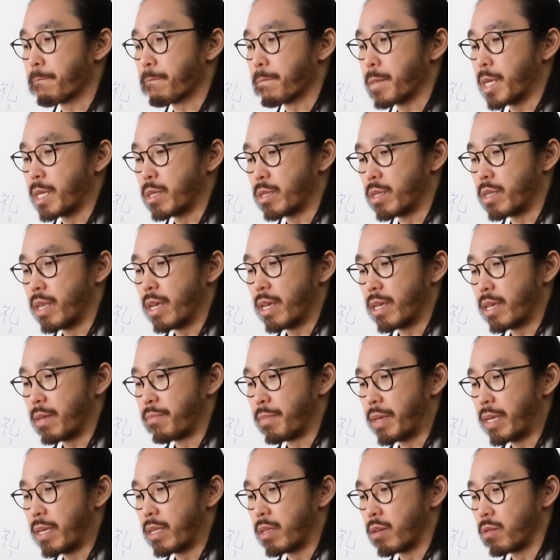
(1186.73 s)
And today,
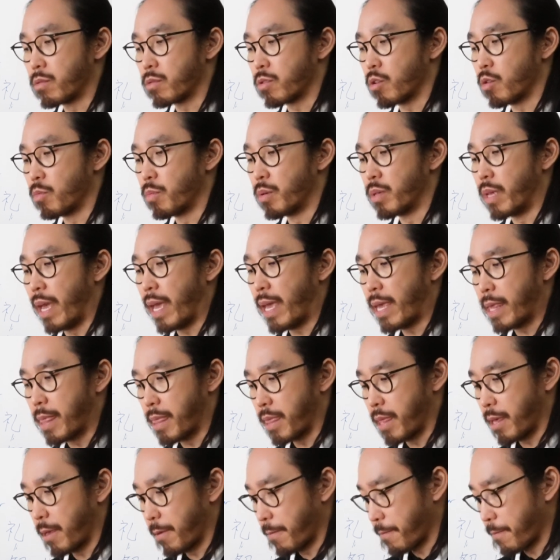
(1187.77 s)
being October 8th,